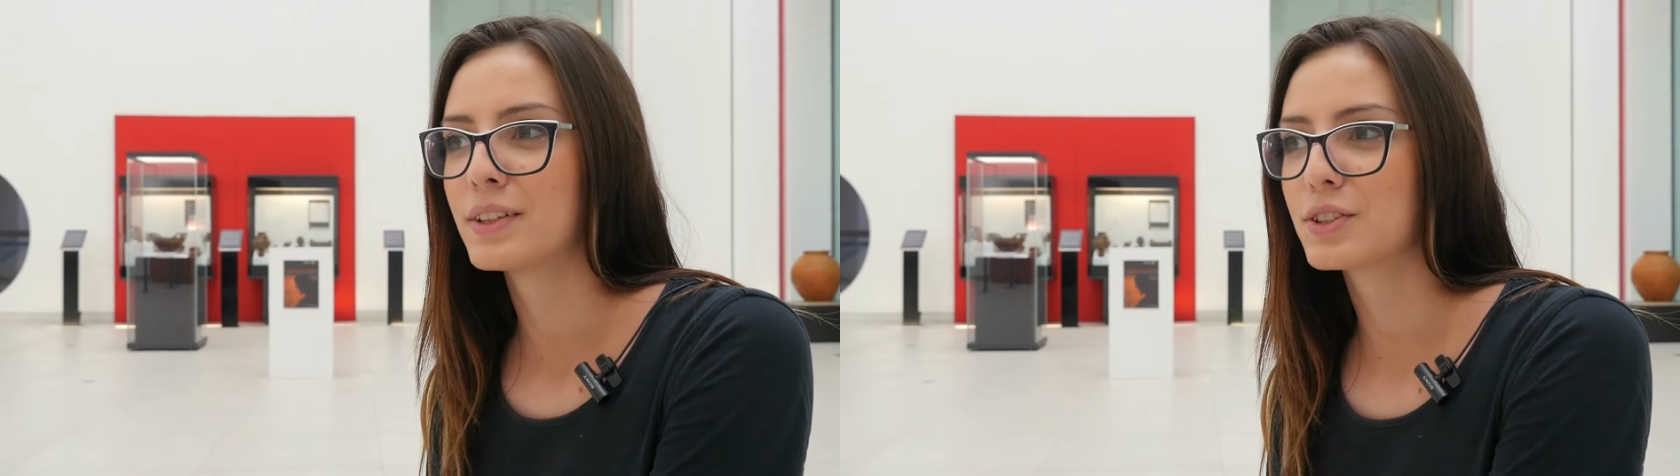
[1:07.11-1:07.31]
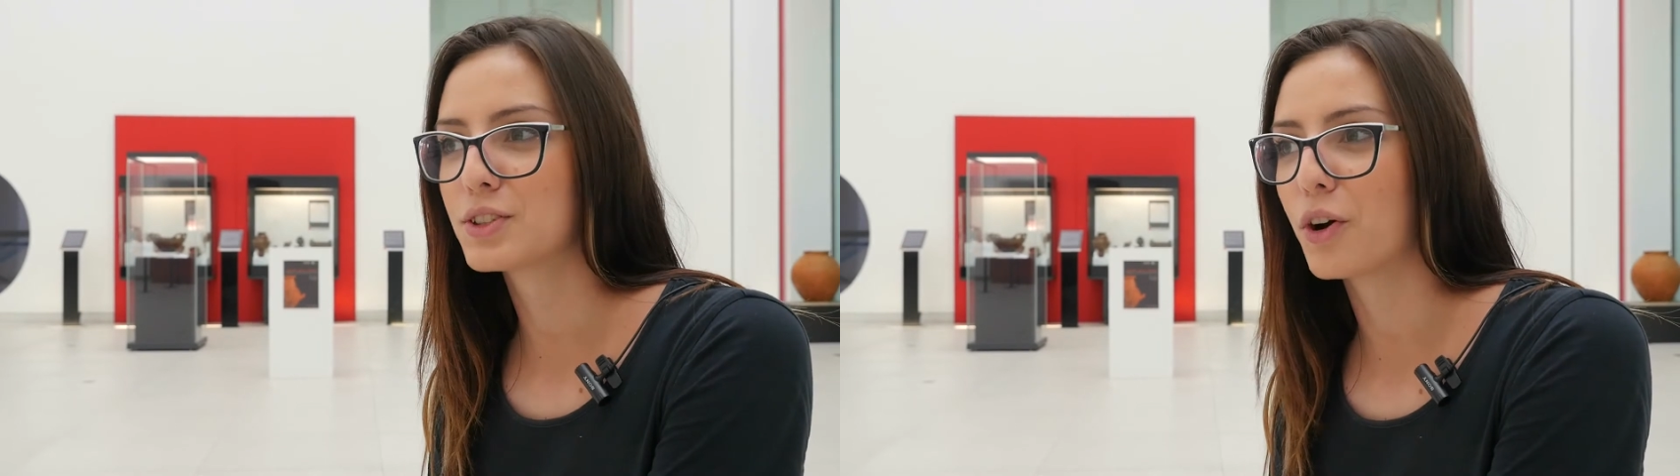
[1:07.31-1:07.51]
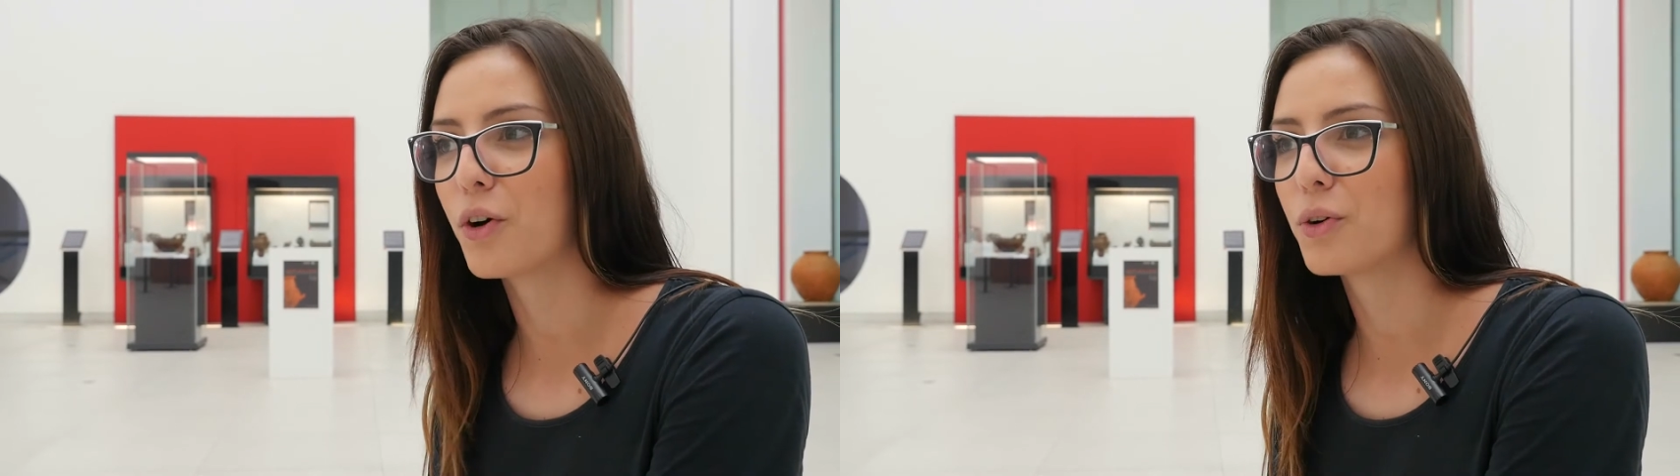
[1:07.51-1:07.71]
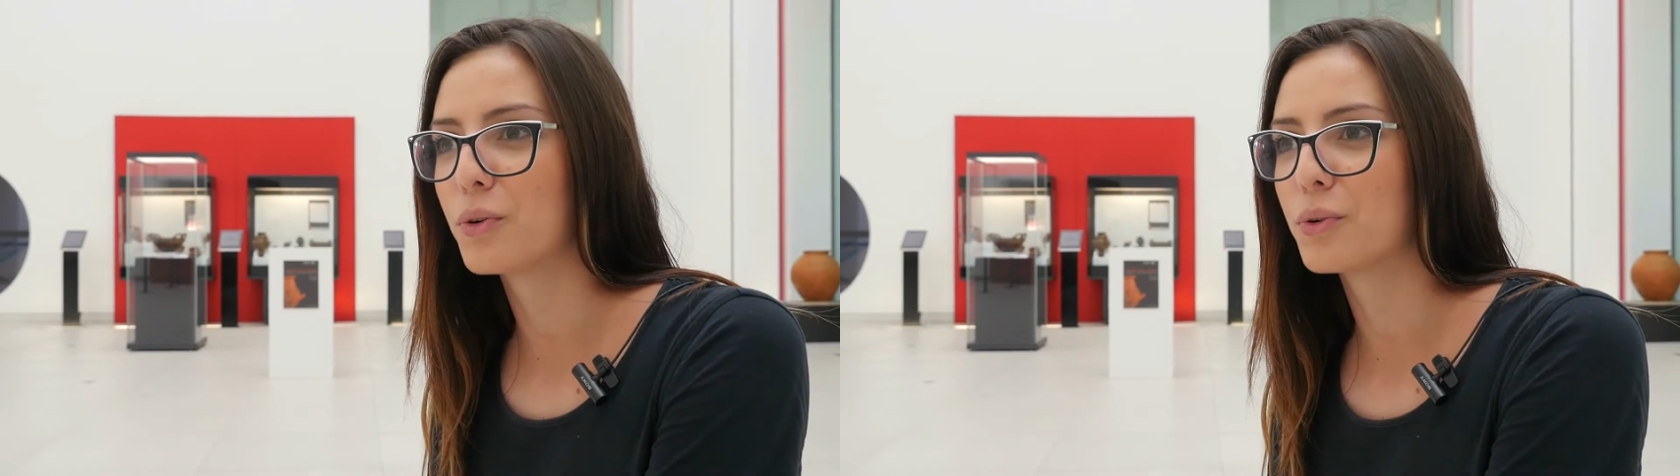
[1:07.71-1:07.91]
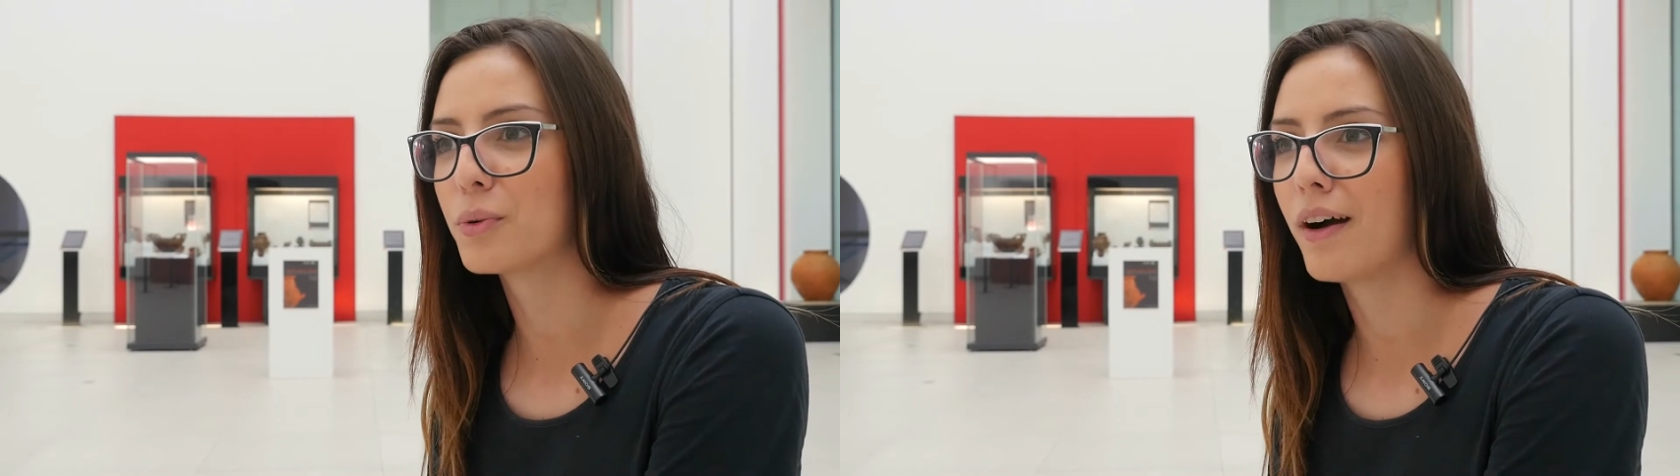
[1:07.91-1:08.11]

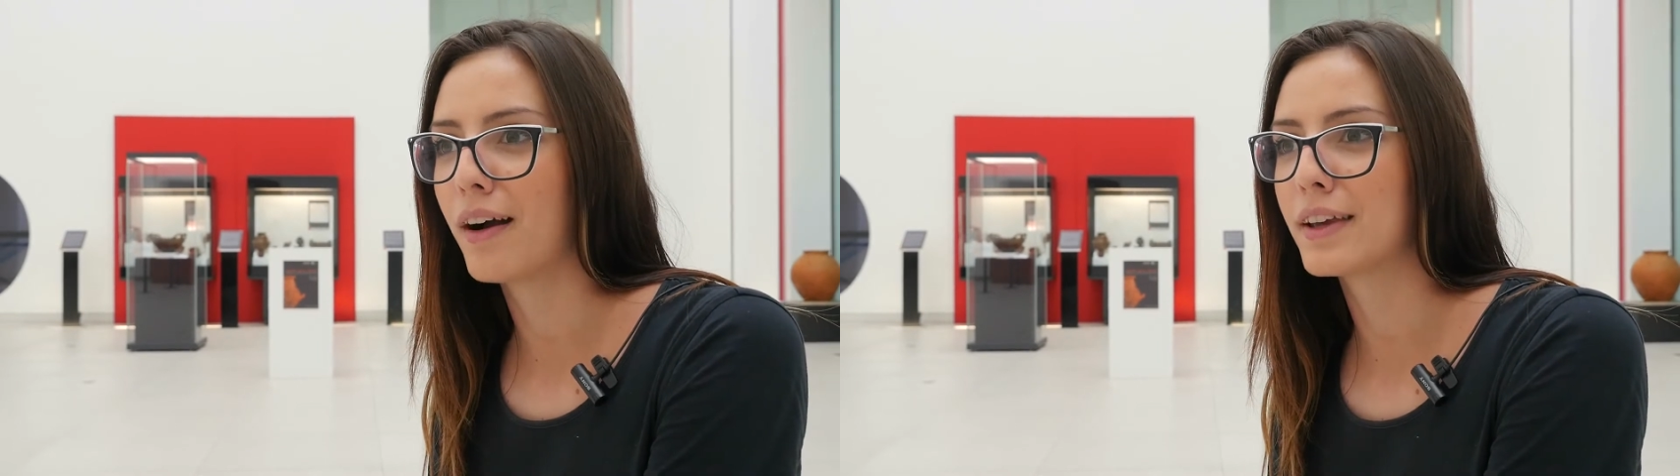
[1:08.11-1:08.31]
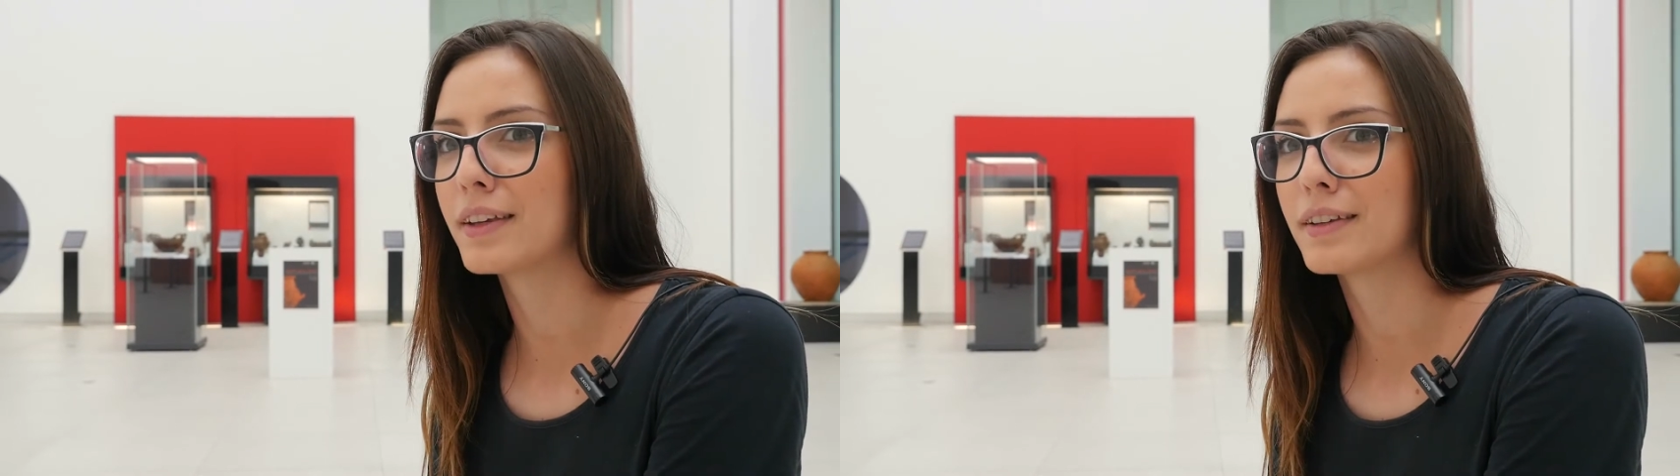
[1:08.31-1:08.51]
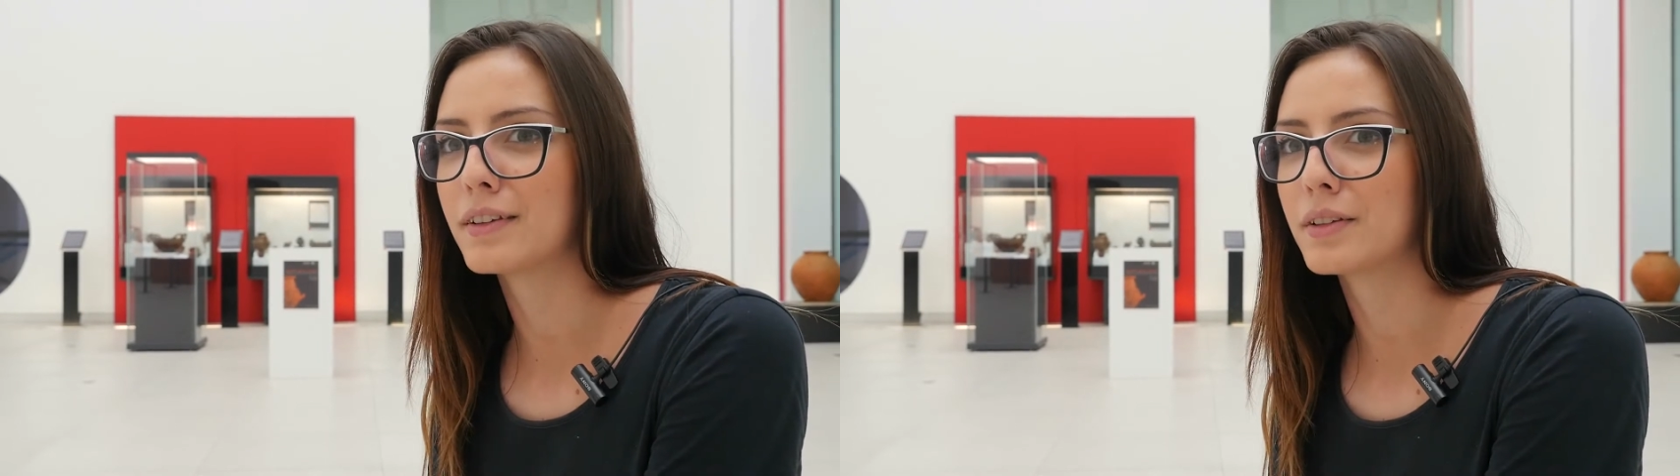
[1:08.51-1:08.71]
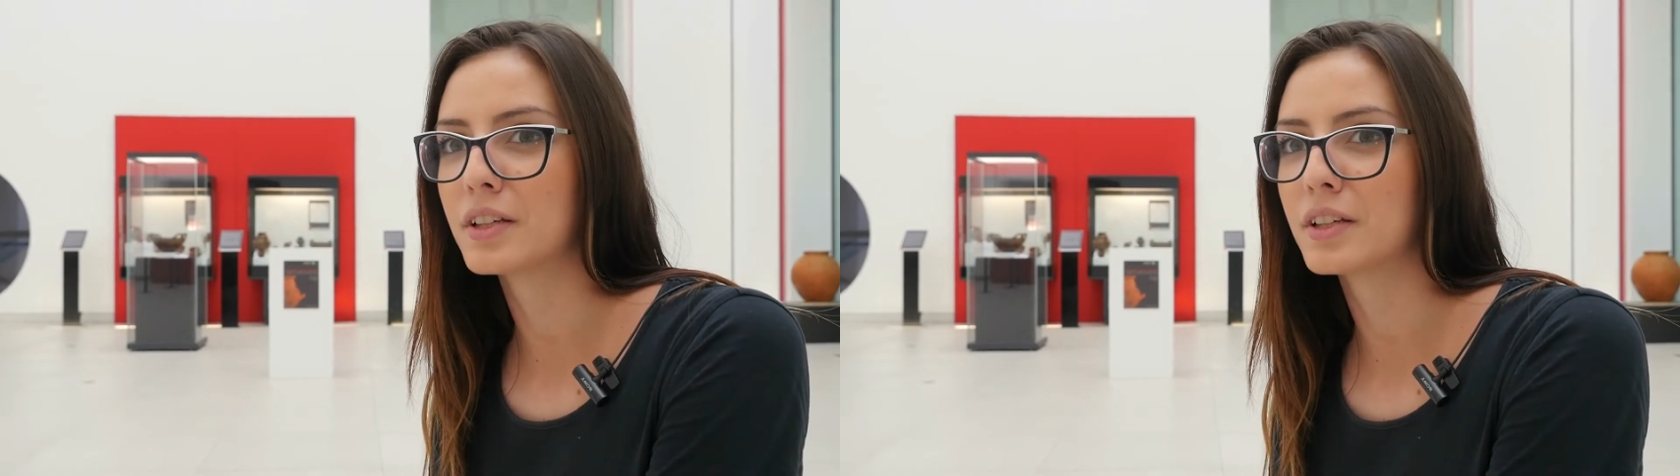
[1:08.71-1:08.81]
So I